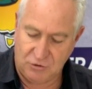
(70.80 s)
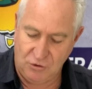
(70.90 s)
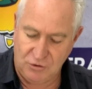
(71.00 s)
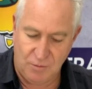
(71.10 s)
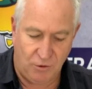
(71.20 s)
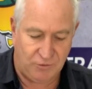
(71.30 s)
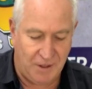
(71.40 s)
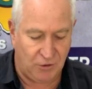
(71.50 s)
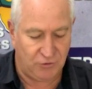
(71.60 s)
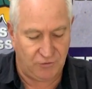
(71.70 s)
2 small
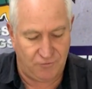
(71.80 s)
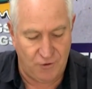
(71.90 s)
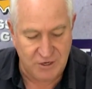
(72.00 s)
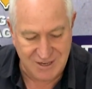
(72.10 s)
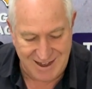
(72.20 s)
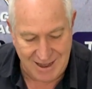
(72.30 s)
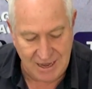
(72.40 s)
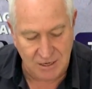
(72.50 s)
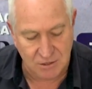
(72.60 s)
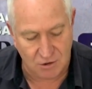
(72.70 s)
spanners for each
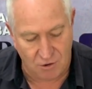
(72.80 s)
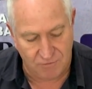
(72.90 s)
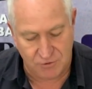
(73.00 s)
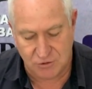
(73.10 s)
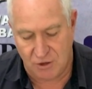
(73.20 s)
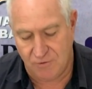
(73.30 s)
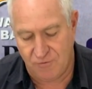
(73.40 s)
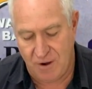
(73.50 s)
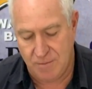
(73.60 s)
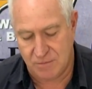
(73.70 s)
end of the stone
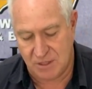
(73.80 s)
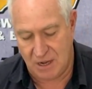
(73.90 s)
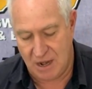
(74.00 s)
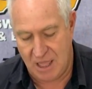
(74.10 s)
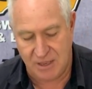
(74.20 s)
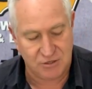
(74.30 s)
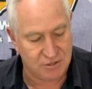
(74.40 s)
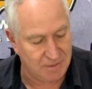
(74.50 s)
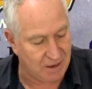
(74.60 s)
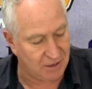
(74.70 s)
frame, the larger
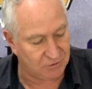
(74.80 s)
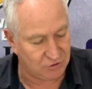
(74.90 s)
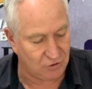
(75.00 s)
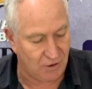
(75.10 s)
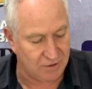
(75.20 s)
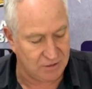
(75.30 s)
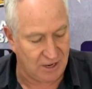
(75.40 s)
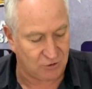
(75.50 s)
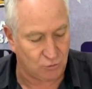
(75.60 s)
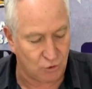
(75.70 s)
spanner to tighten the
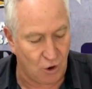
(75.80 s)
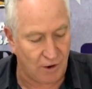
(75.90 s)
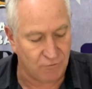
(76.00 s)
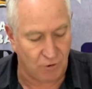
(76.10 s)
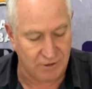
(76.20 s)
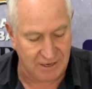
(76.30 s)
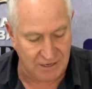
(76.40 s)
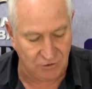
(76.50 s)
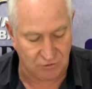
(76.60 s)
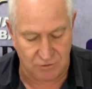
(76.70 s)
actual guide rod
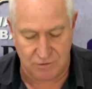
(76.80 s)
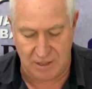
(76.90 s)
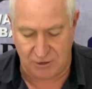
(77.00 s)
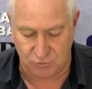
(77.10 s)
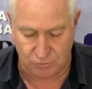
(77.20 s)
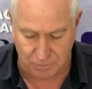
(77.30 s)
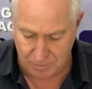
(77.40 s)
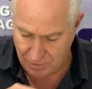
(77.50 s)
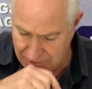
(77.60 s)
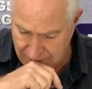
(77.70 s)
into the actual
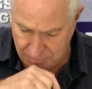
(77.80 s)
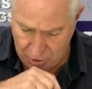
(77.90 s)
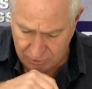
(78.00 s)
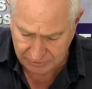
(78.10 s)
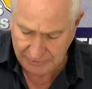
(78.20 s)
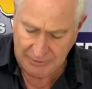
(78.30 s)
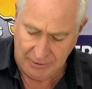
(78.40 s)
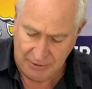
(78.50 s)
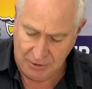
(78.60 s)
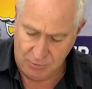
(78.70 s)
block.
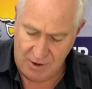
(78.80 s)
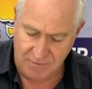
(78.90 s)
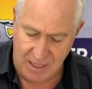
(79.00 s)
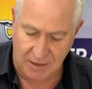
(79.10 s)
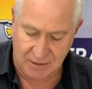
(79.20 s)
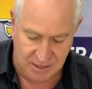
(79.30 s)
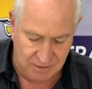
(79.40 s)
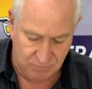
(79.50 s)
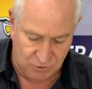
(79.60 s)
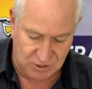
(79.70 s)
We have the Allen
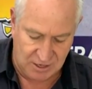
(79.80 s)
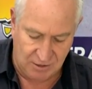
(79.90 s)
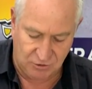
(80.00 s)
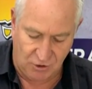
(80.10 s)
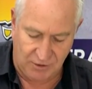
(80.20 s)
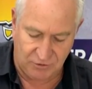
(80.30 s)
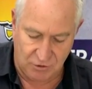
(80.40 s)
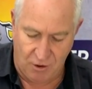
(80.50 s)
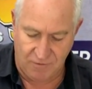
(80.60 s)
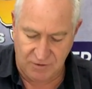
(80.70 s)
key, which again tightens the
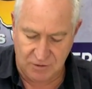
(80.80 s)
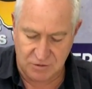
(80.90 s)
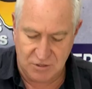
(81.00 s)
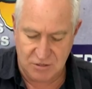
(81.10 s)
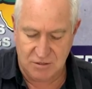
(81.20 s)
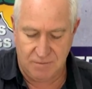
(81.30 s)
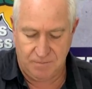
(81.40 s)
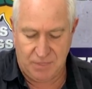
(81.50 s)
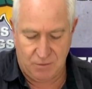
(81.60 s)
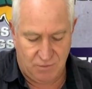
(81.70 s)
knife into the
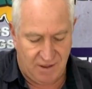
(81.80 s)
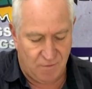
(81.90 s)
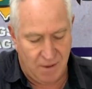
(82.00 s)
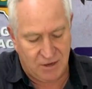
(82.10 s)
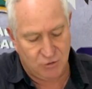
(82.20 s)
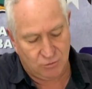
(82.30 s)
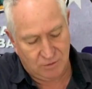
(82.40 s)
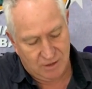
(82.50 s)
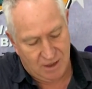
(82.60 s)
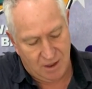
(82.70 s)
system. We have a manual
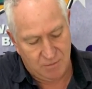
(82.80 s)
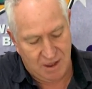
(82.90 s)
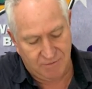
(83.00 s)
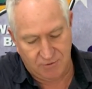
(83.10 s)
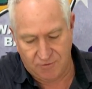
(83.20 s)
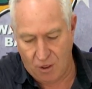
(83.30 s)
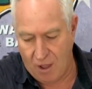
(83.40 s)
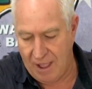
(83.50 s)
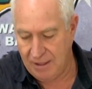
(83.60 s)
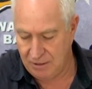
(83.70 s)
and we have the
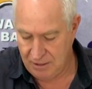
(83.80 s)
flyer.